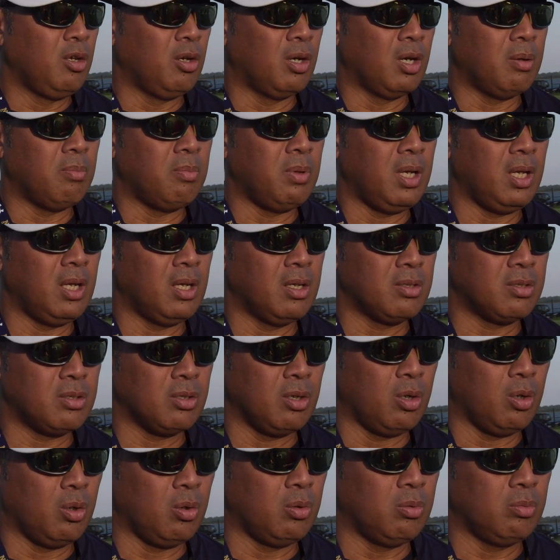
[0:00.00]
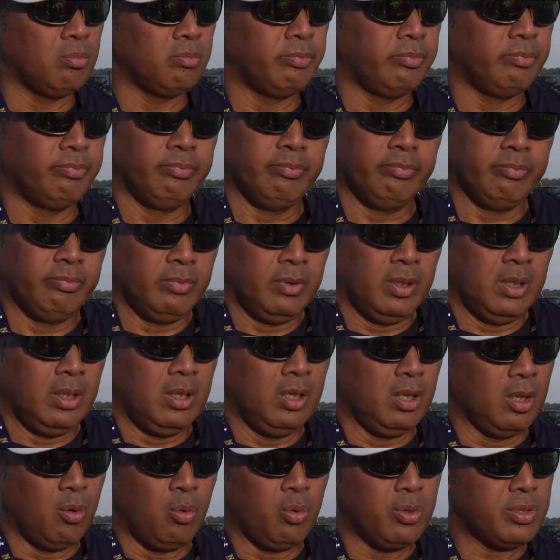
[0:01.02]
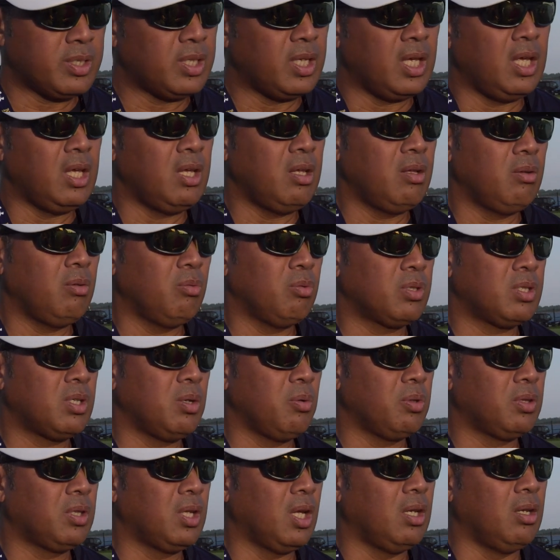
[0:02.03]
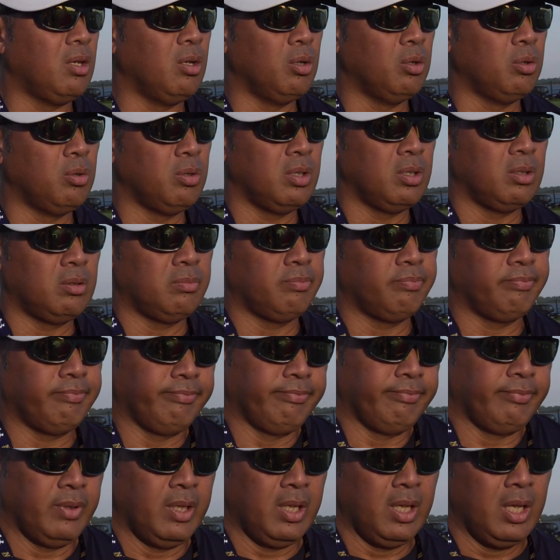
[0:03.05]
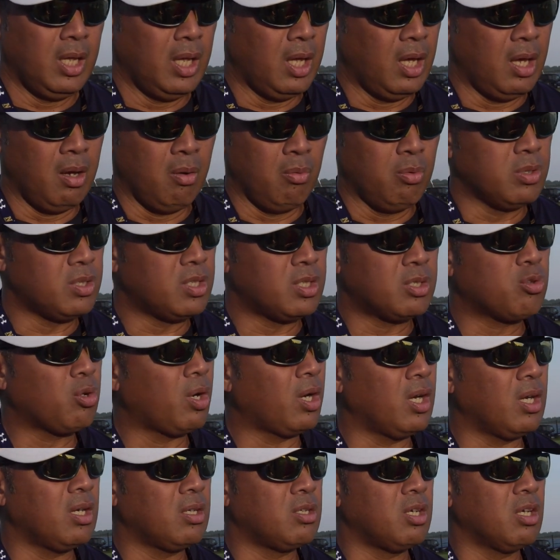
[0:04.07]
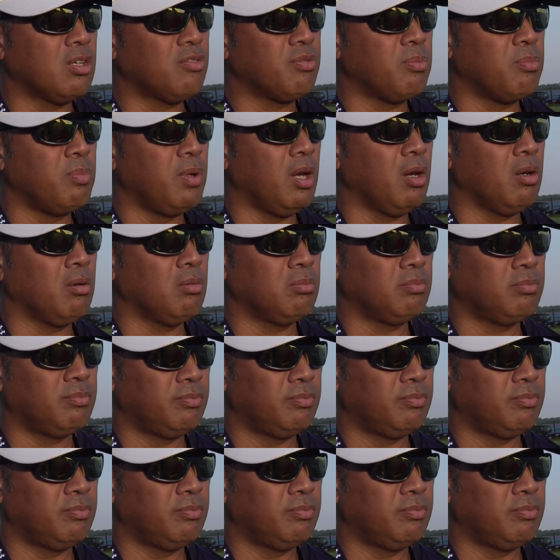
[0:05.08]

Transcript: You know what I mean? And so, you know, we'll see. We'll see what they do. And we'll just try to adjust from there.